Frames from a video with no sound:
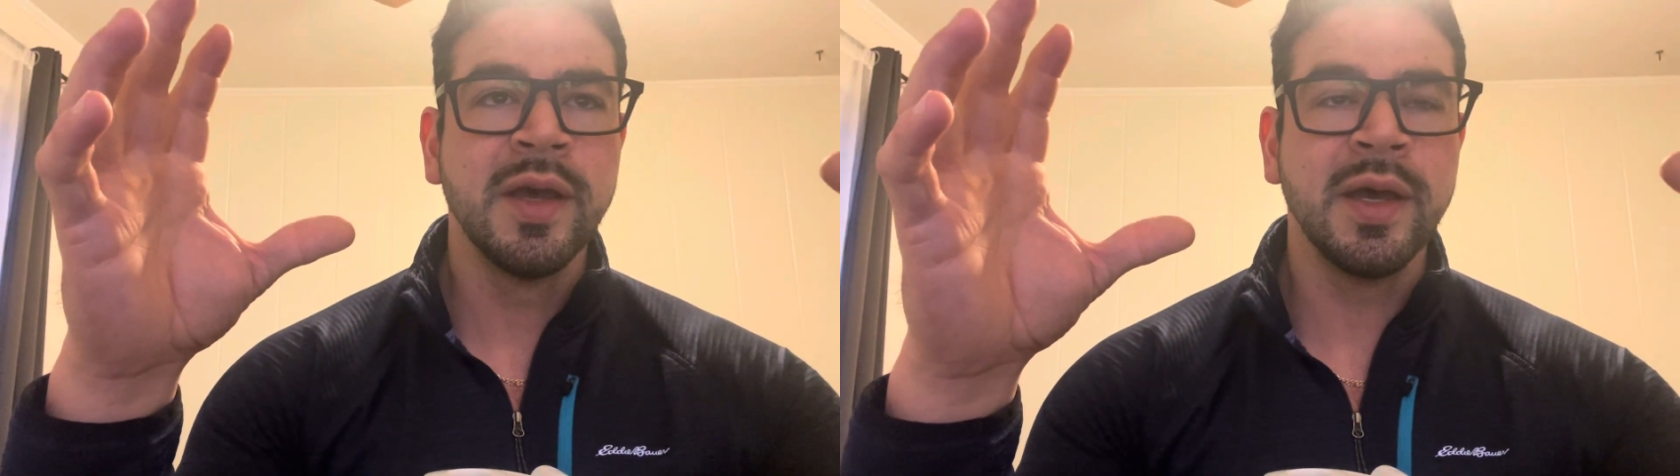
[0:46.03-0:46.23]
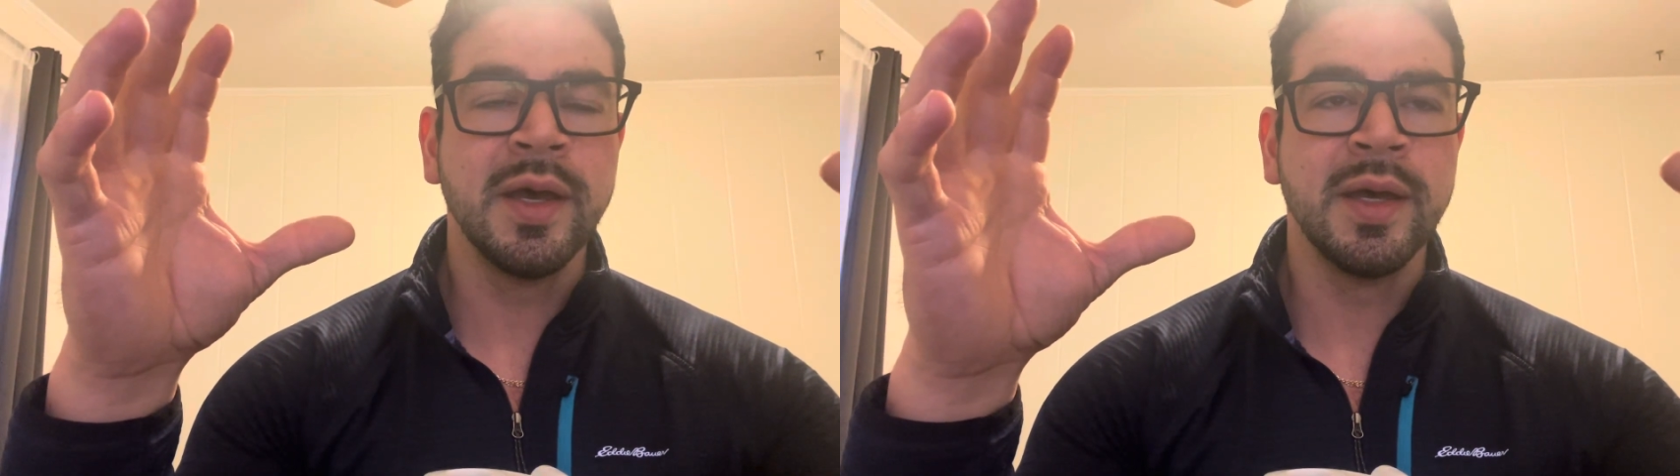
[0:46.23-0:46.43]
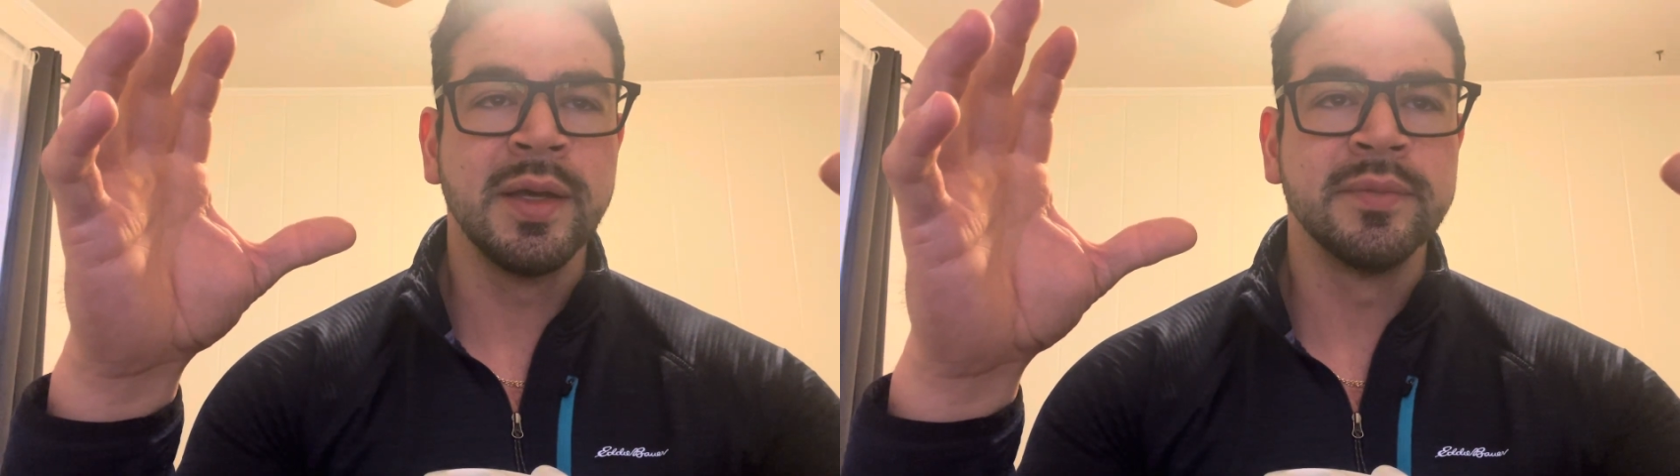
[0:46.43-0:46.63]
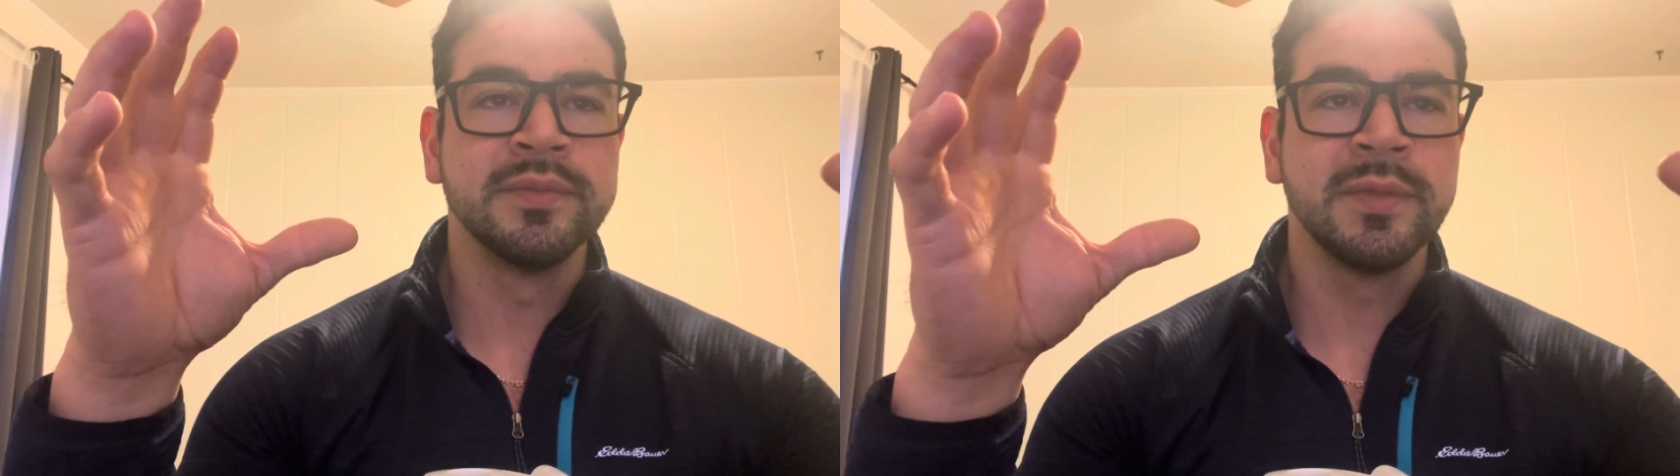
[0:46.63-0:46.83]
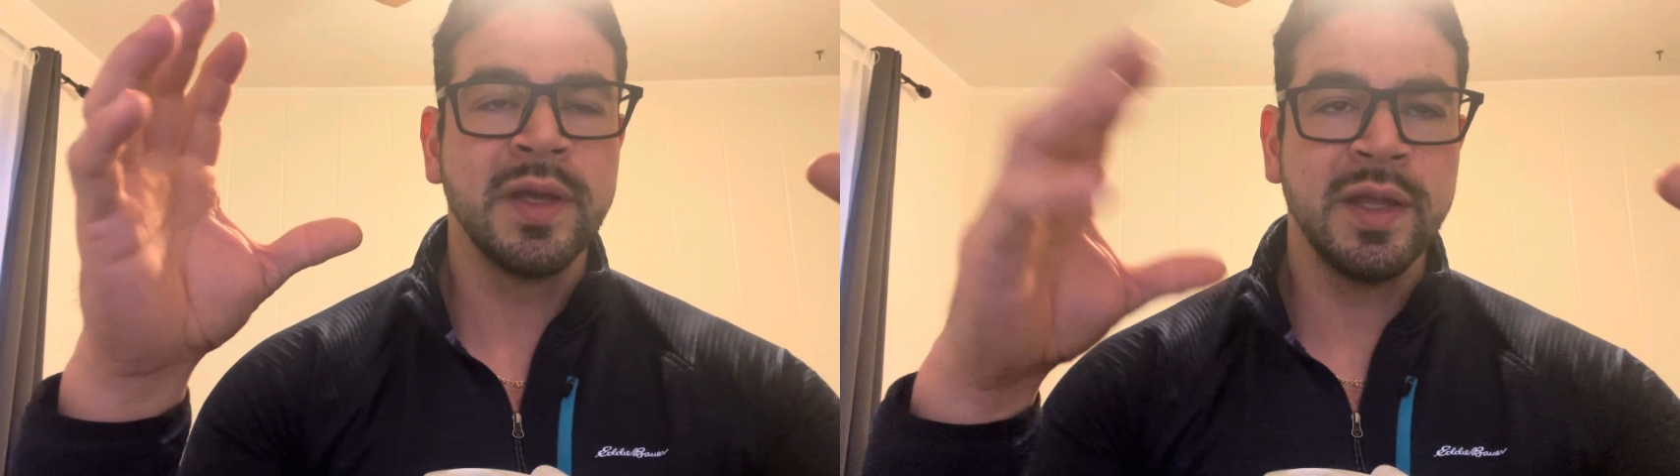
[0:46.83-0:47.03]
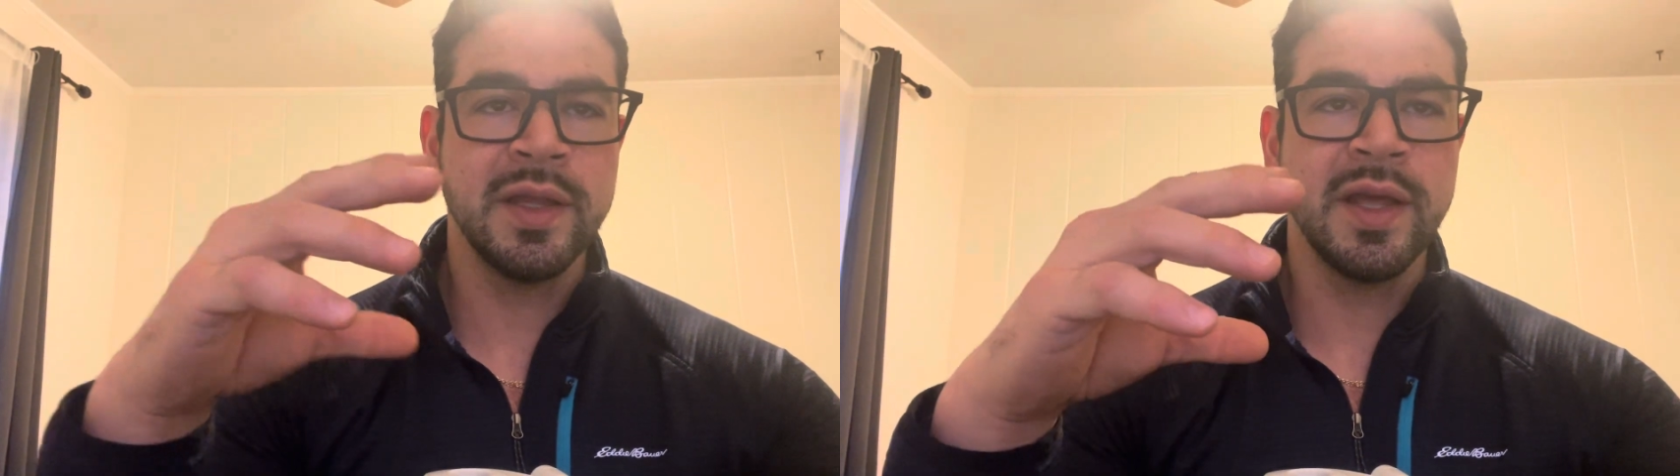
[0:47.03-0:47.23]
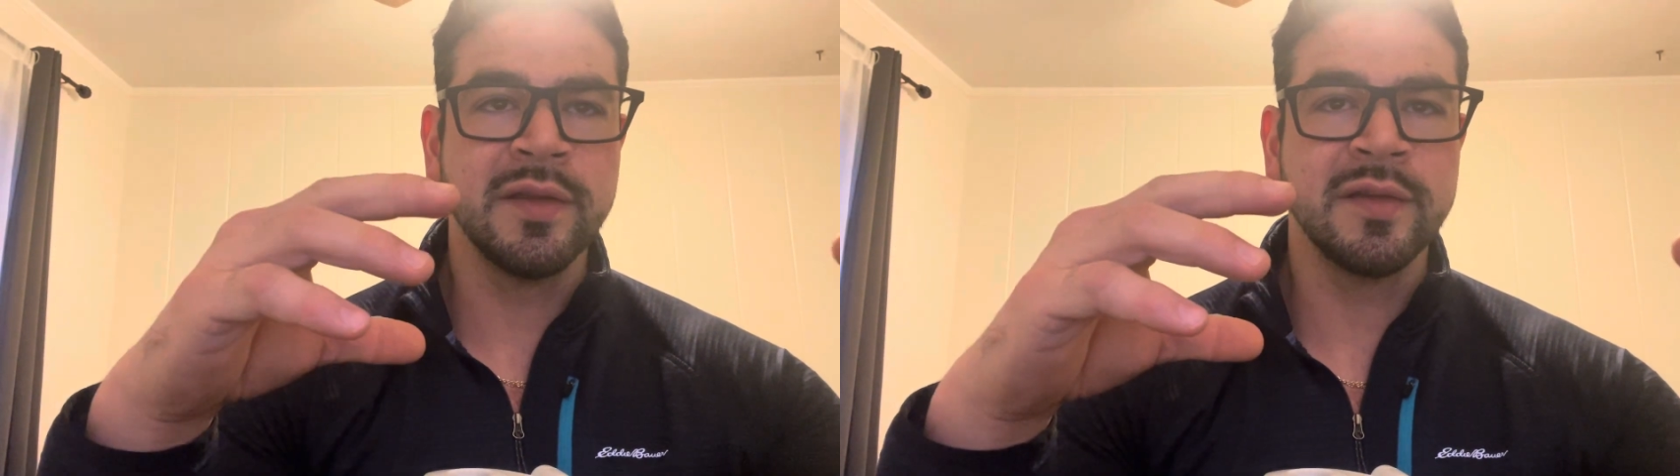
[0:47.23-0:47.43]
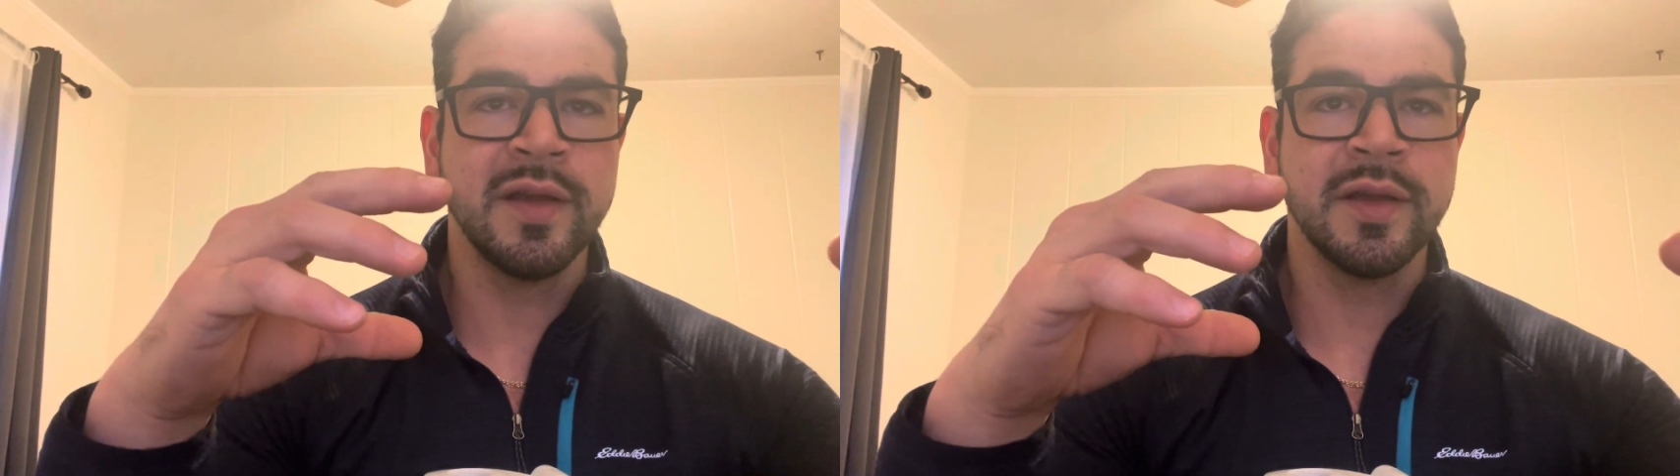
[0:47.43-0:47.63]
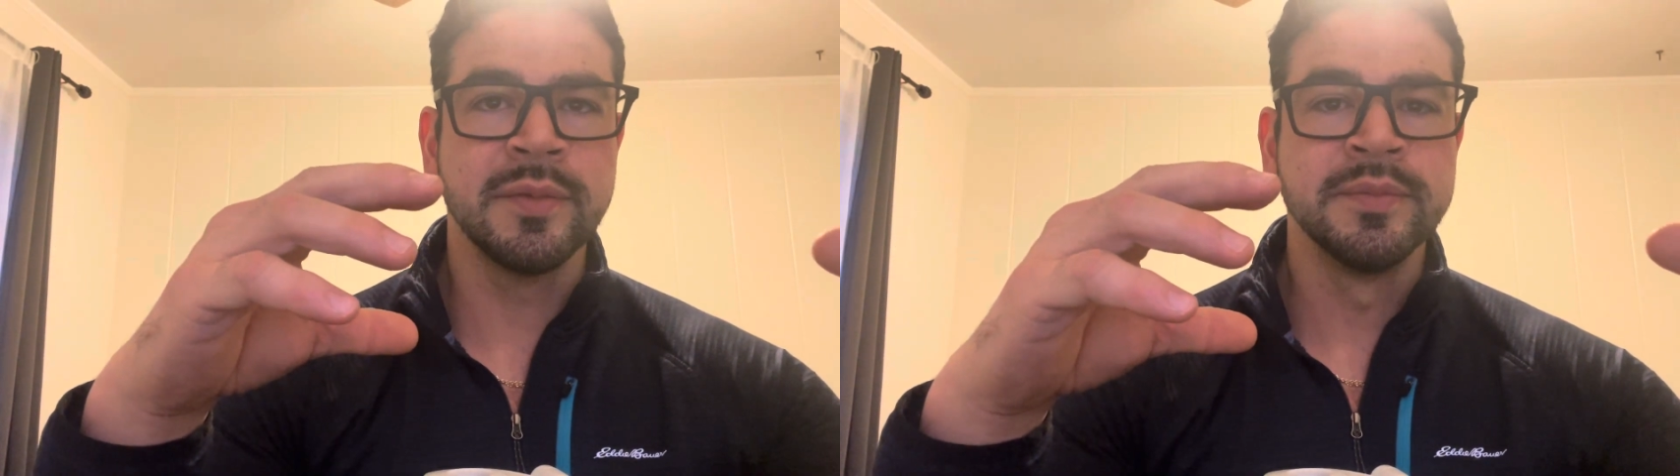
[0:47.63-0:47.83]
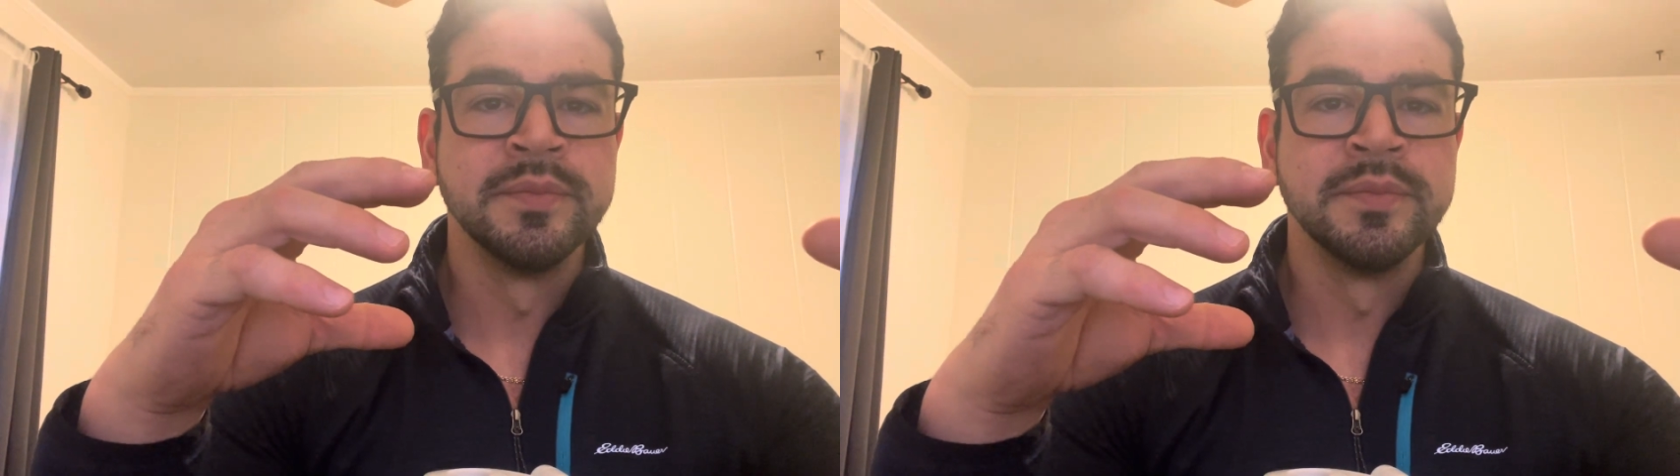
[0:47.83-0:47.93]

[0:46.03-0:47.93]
in the insect,